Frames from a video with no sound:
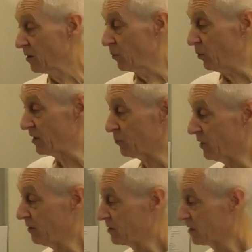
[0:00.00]
Whereas where
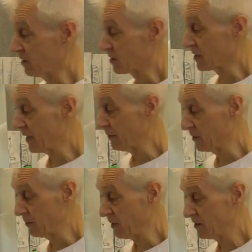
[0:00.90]
you see the same
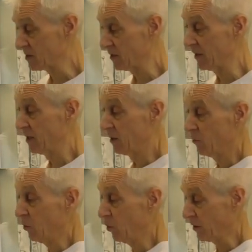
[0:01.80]
and the plus sign,
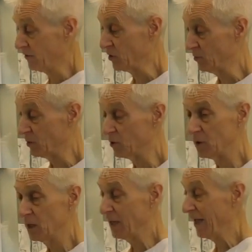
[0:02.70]
more gives you
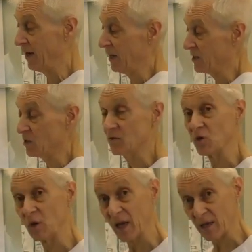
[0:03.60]
more and less gives
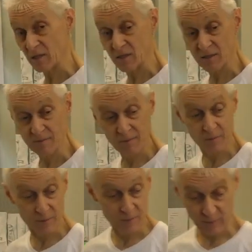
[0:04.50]
you less.
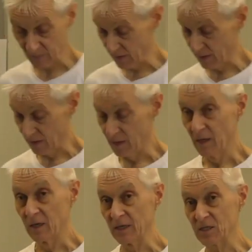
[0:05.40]

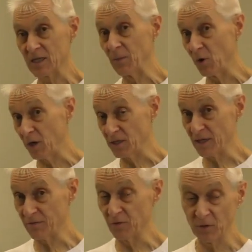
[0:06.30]
Let's summarise
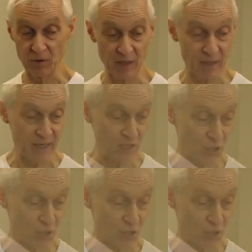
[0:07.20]
that for you on the next